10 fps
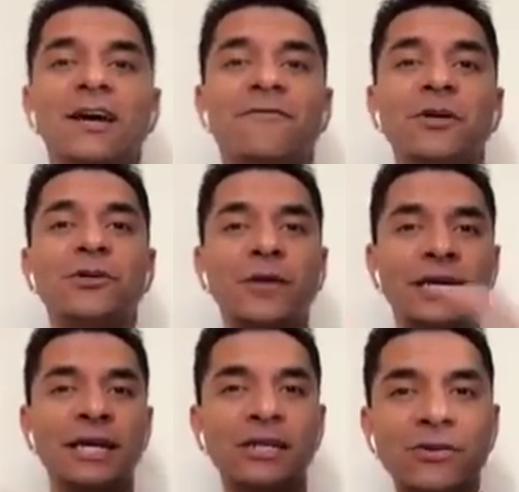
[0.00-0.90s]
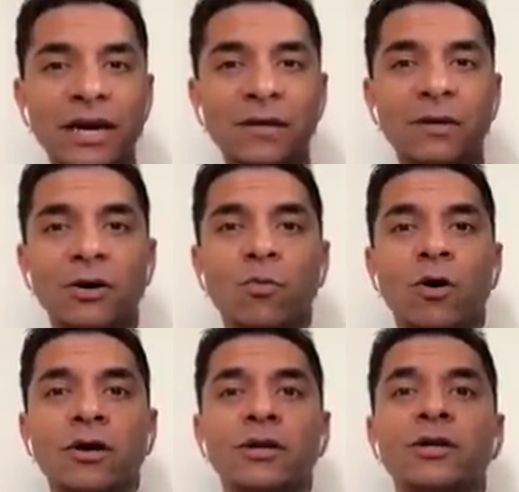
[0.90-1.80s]
If you're drinking the right amount of
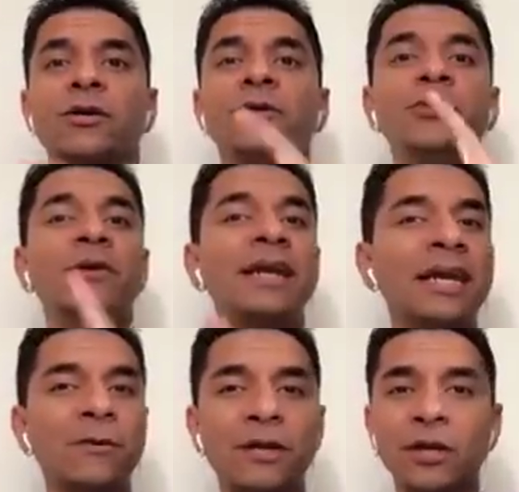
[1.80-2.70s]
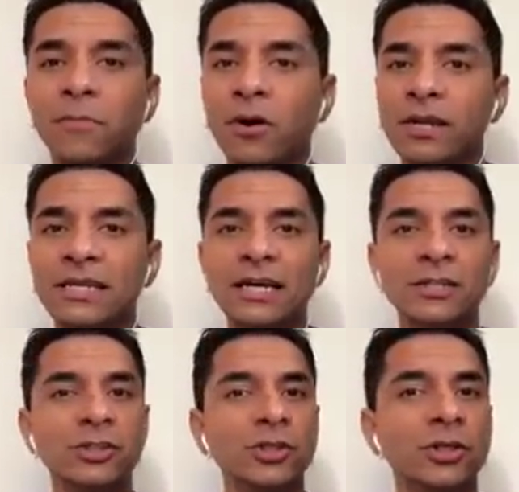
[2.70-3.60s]
water, you're urinating when your body
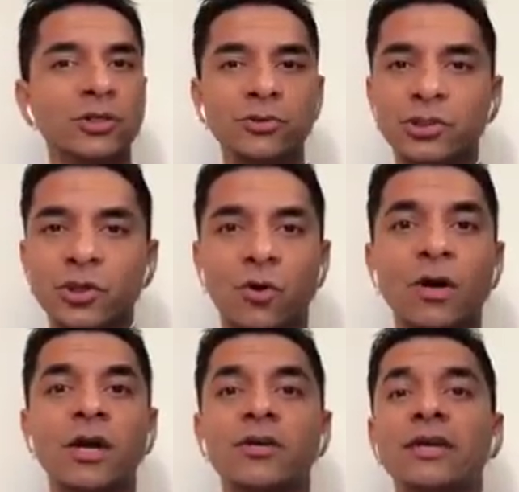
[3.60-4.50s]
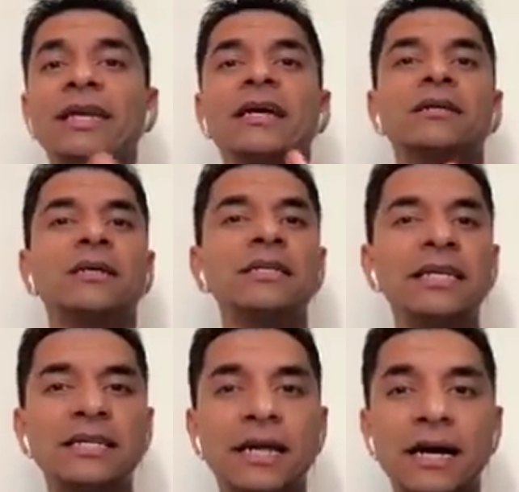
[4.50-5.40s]
tells you to do so, you're eating a
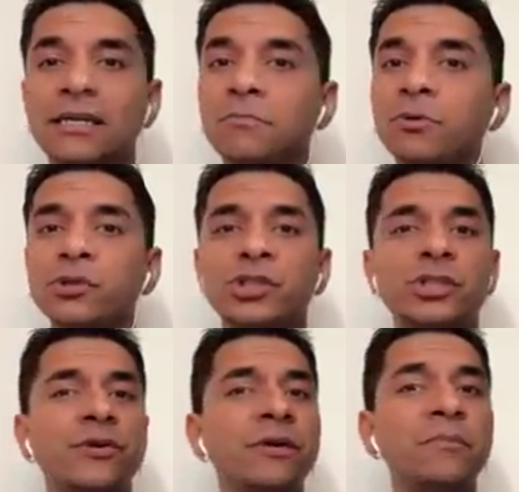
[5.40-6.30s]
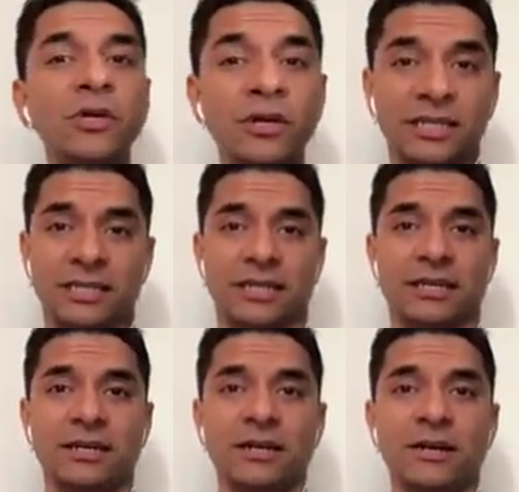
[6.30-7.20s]
clean diet that boosts your
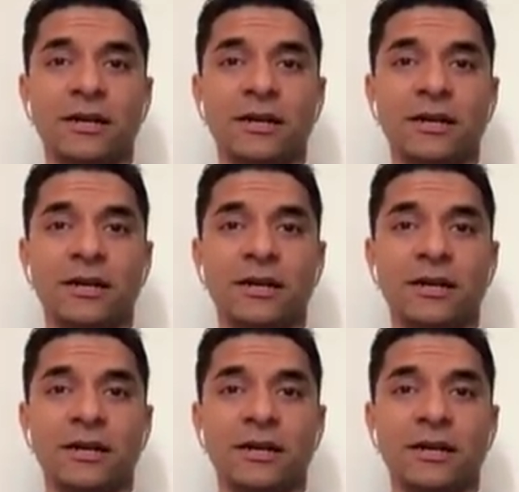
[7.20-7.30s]
immunity,